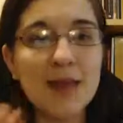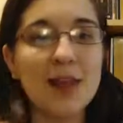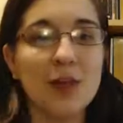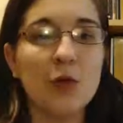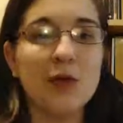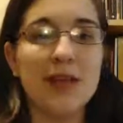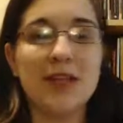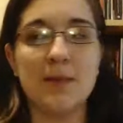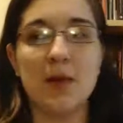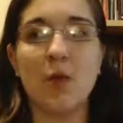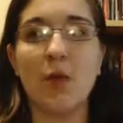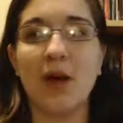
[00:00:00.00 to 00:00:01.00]
you need to
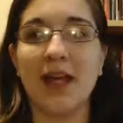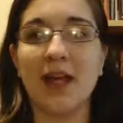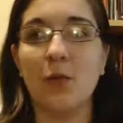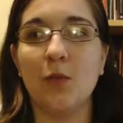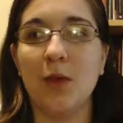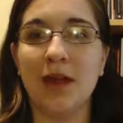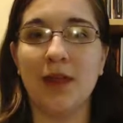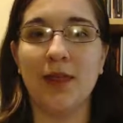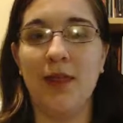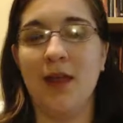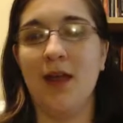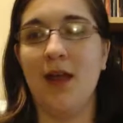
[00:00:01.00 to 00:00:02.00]
be working with
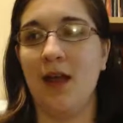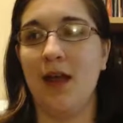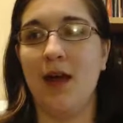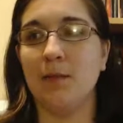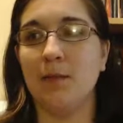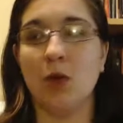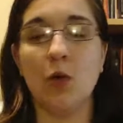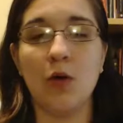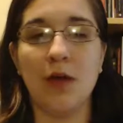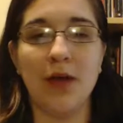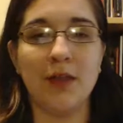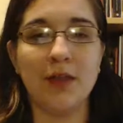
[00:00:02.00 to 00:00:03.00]

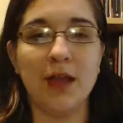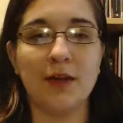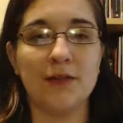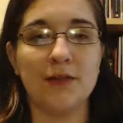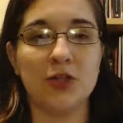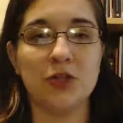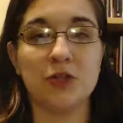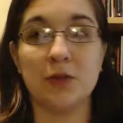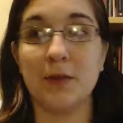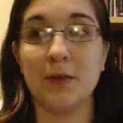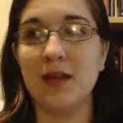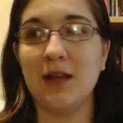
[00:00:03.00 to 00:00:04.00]
local healthcare officials, or
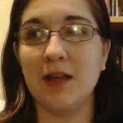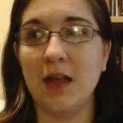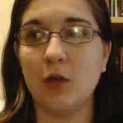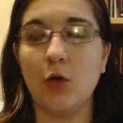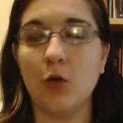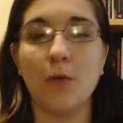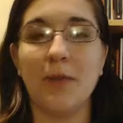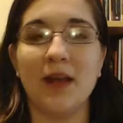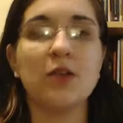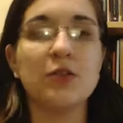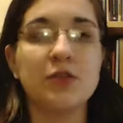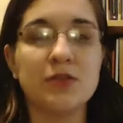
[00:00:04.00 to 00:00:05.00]
maybe like local
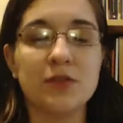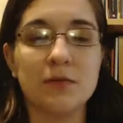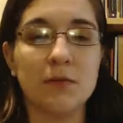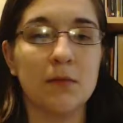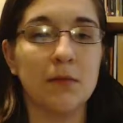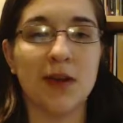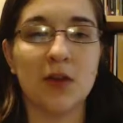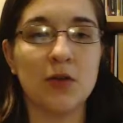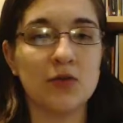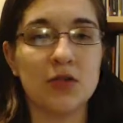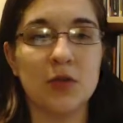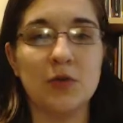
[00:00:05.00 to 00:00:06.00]
medical
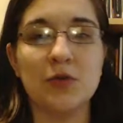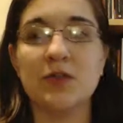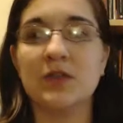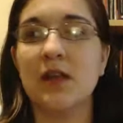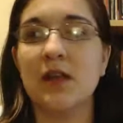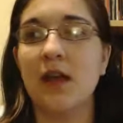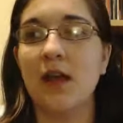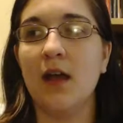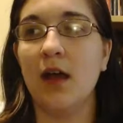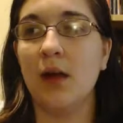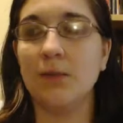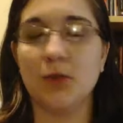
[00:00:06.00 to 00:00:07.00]
students,
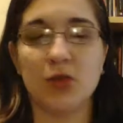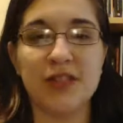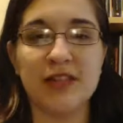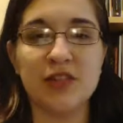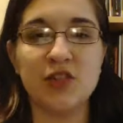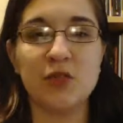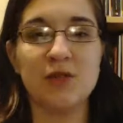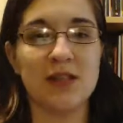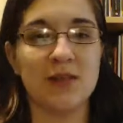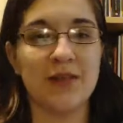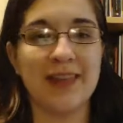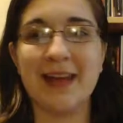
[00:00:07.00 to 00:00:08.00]
nursing students,
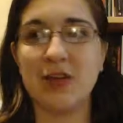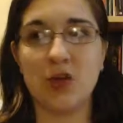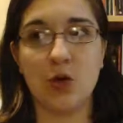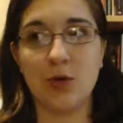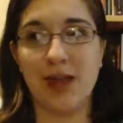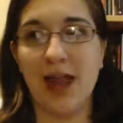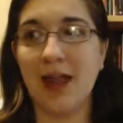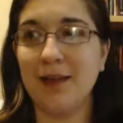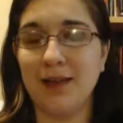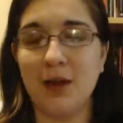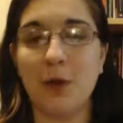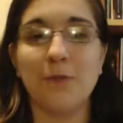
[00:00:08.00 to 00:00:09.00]
stuff like that, to create,
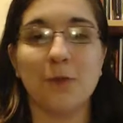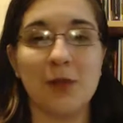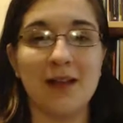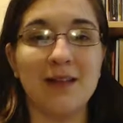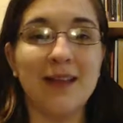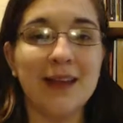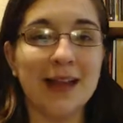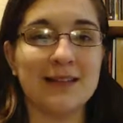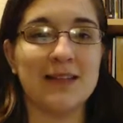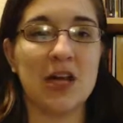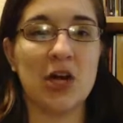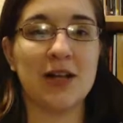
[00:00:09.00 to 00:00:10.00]
free clinics
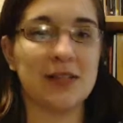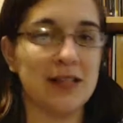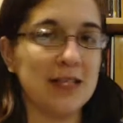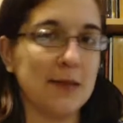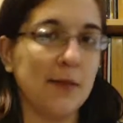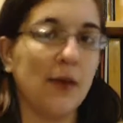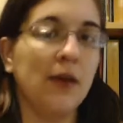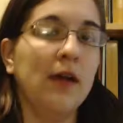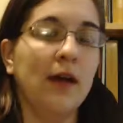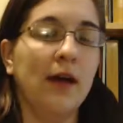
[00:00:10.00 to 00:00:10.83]
that are accessible.